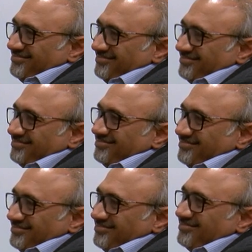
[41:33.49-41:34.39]

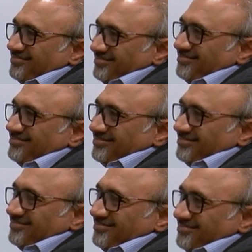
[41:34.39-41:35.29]

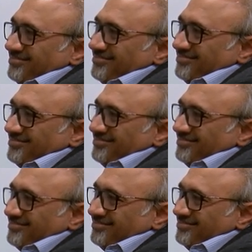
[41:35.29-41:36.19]

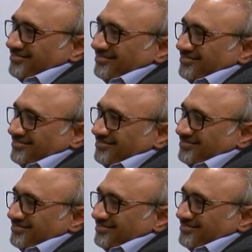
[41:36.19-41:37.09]

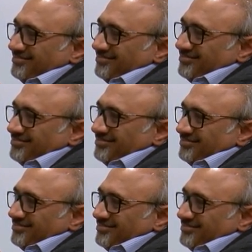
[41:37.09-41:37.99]

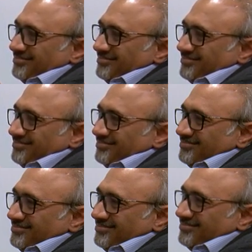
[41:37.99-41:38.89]

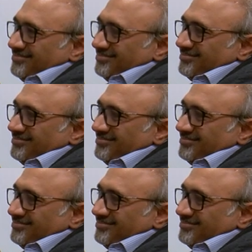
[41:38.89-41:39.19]
No words are spoken by the person on screen.